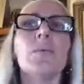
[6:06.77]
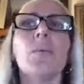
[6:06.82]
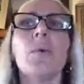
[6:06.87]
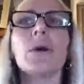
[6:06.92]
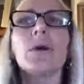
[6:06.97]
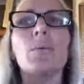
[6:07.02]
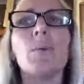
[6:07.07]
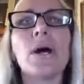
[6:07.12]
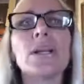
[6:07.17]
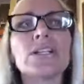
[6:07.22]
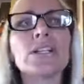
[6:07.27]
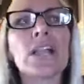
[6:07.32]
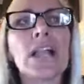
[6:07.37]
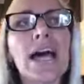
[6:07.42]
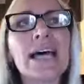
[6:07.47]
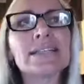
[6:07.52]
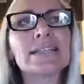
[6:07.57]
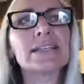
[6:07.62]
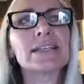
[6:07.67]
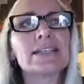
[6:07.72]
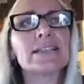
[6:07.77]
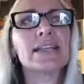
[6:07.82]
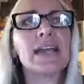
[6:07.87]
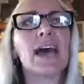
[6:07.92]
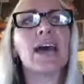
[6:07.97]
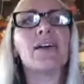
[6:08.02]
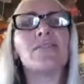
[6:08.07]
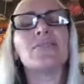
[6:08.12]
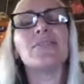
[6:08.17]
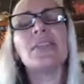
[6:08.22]
want to watch classic
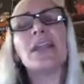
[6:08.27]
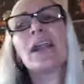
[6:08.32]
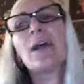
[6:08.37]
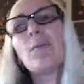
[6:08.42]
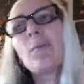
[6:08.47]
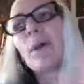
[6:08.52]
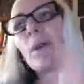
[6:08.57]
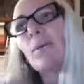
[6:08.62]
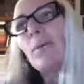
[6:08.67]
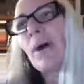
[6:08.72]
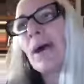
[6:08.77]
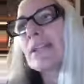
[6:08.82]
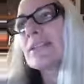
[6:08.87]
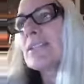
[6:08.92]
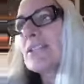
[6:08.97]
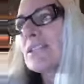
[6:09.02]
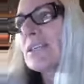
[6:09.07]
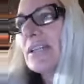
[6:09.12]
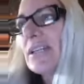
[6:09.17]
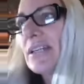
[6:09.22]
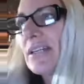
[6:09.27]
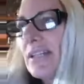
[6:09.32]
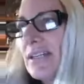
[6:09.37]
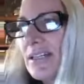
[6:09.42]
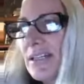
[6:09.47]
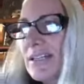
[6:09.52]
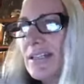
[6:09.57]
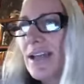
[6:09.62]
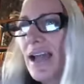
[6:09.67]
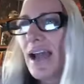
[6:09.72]
stuff, and then I want to watch
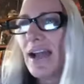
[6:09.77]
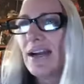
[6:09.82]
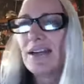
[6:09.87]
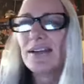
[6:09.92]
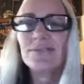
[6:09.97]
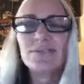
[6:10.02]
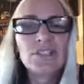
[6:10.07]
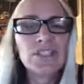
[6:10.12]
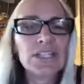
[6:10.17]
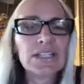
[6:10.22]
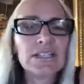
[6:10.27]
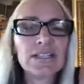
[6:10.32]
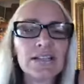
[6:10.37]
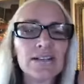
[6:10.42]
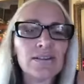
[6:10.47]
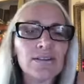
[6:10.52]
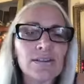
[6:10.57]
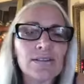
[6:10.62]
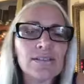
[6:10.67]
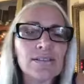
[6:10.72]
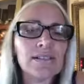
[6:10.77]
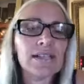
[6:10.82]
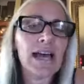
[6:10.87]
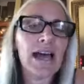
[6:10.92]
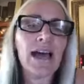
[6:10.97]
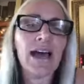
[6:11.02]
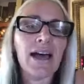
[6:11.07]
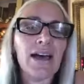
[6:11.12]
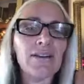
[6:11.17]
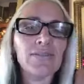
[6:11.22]
kind of cheesy girl
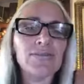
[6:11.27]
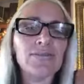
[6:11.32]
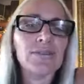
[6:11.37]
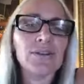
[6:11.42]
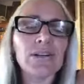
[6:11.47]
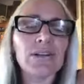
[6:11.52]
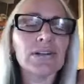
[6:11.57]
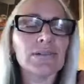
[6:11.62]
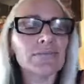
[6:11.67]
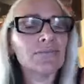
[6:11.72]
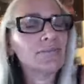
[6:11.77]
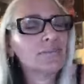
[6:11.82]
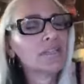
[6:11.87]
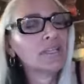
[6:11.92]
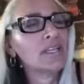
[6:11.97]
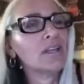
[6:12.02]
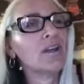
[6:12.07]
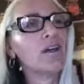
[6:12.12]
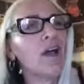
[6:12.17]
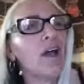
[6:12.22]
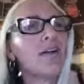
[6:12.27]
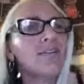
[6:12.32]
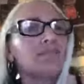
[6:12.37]
stuff, or, you know,